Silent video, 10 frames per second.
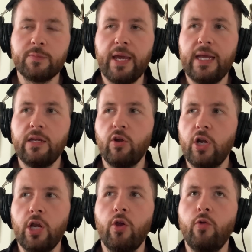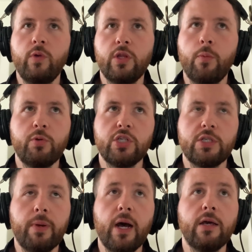Spain on a loan with an option
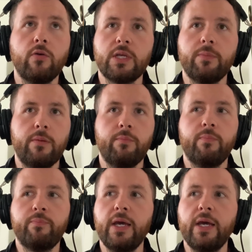to buy or something.